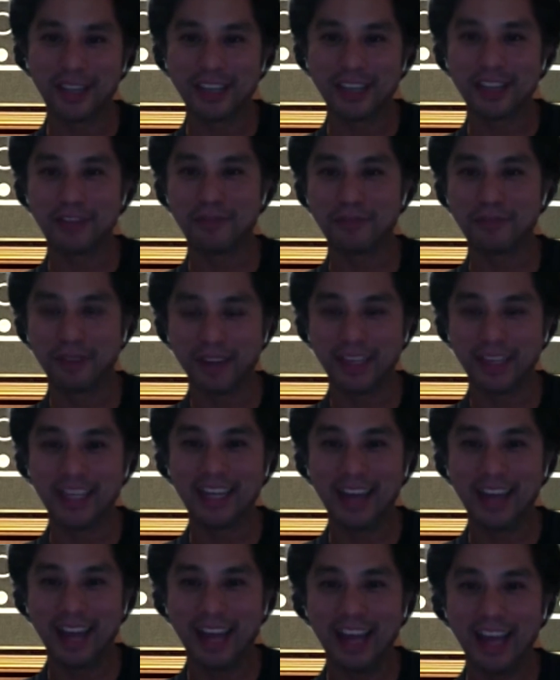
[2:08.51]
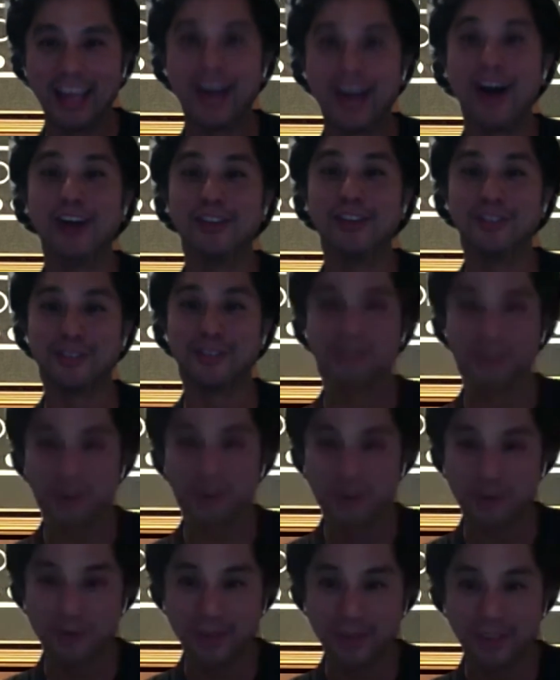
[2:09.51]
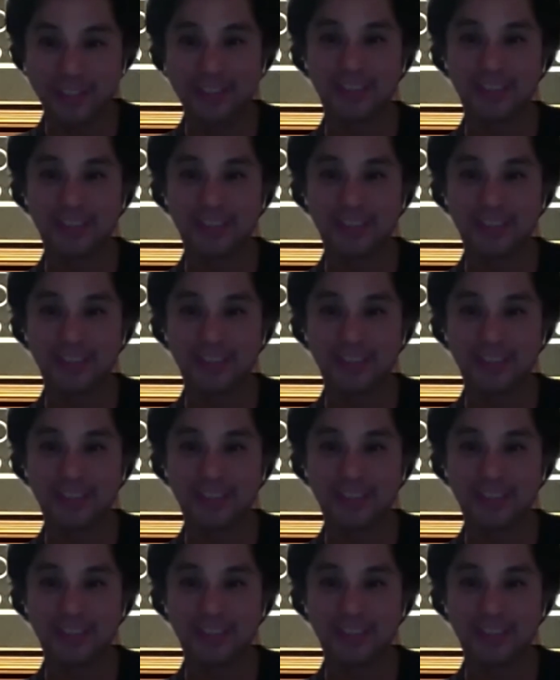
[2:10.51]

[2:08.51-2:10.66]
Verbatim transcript: the funny guy on Zoom.